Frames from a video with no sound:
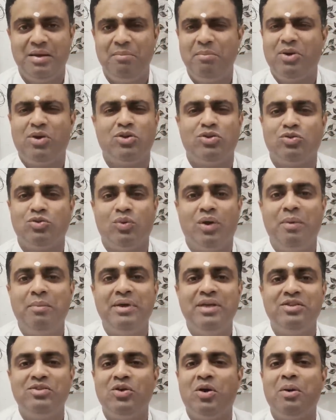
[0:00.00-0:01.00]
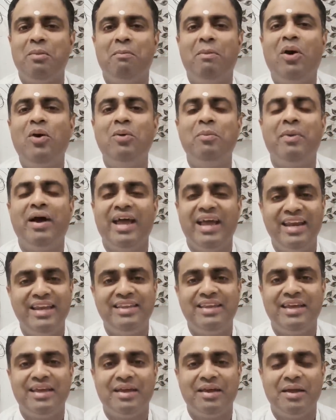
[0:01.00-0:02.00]
because Swami is not bound by
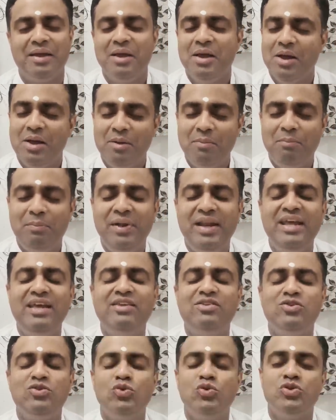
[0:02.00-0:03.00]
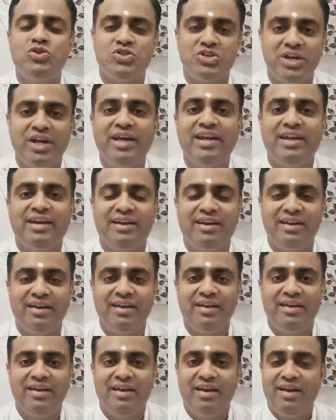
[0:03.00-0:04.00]
anything, please do share it.
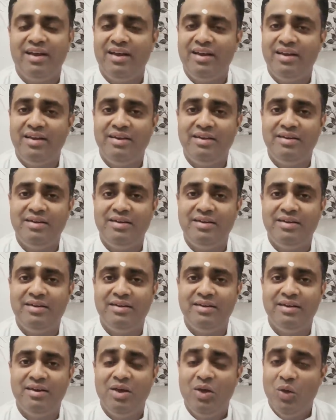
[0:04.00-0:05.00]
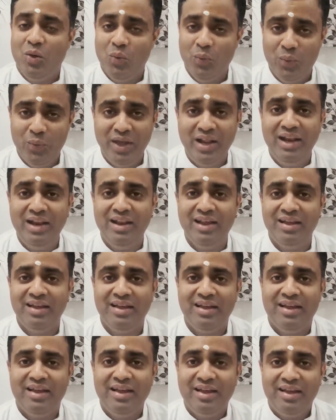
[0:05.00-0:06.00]
And well,
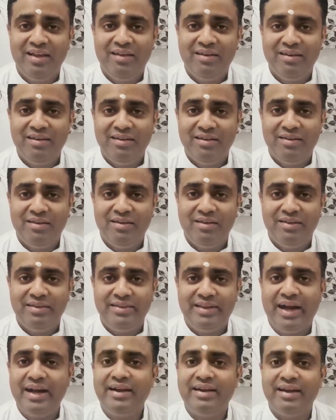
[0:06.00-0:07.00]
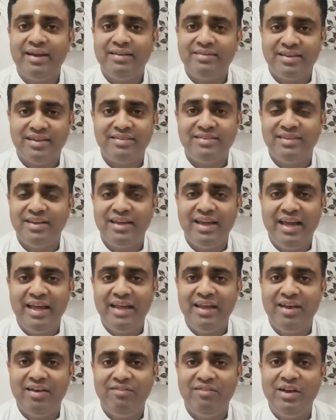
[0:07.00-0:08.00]
that satsang
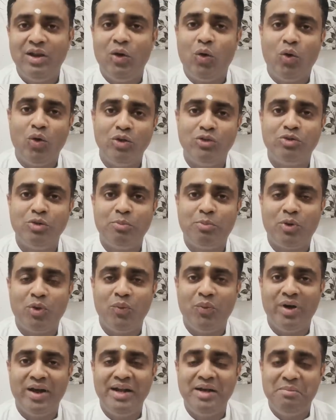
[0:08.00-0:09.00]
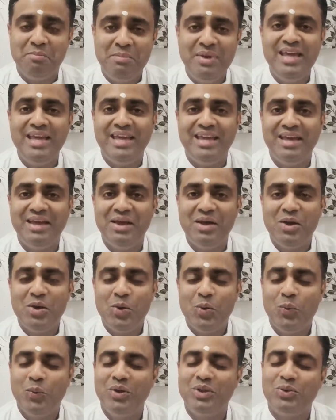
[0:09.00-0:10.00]
area will also provide me
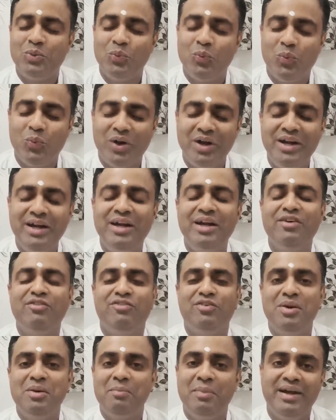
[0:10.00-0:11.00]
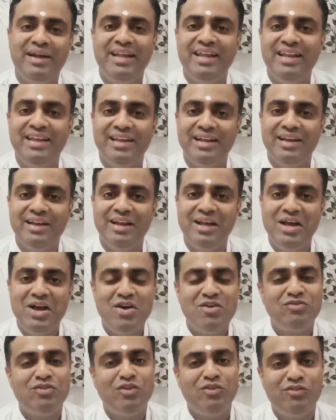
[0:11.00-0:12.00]
with wonderful material
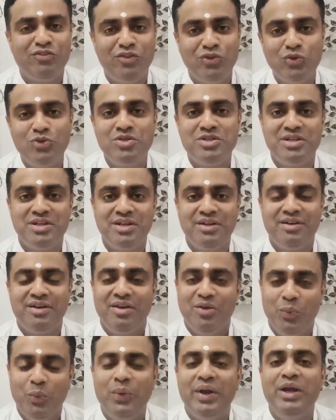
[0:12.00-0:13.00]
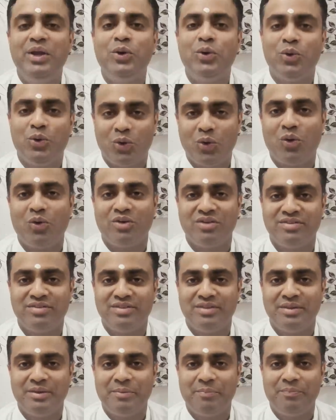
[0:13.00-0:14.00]
for future video
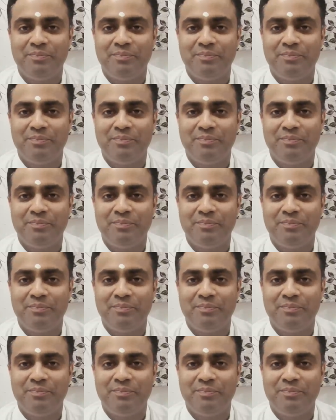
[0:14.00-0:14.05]
talks.